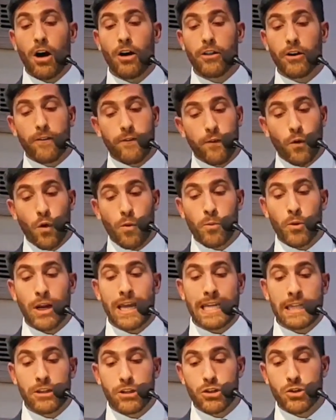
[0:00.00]
Other
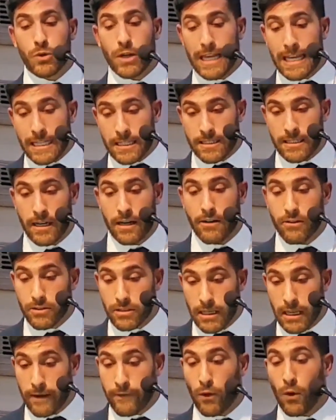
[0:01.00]
former industry
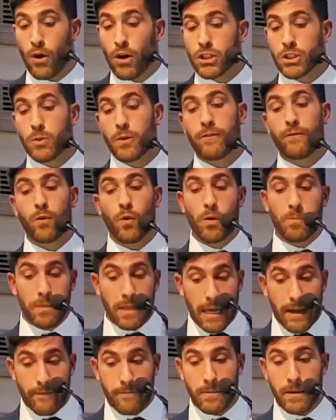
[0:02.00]
insiders have also
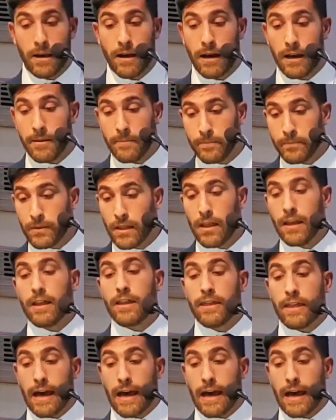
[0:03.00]
informed the FBI